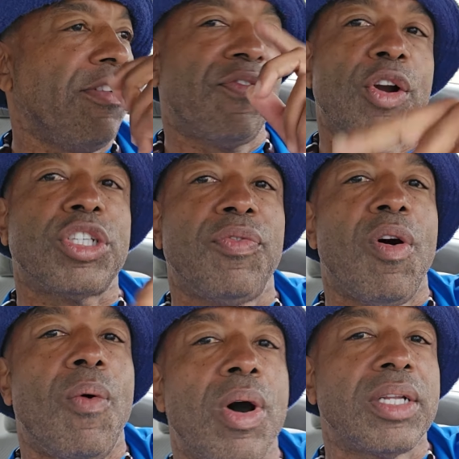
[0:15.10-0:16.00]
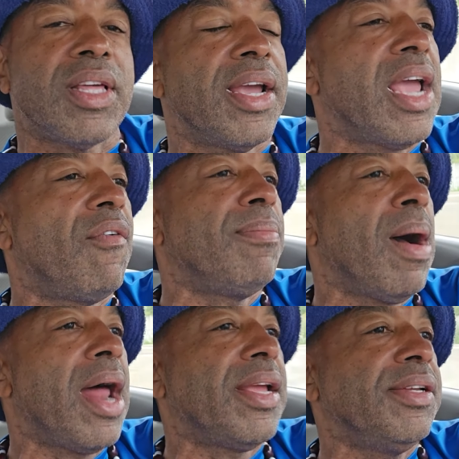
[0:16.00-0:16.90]
road. First of all, I want to thank
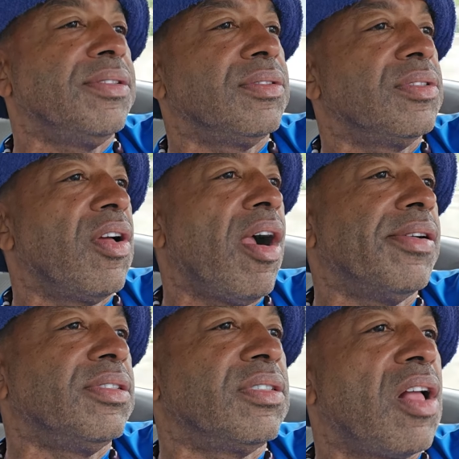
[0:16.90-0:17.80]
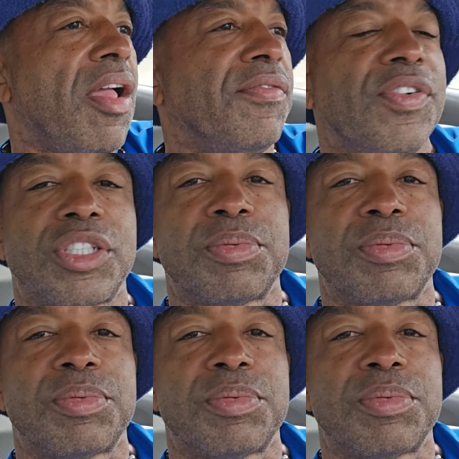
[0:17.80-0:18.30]
everybody for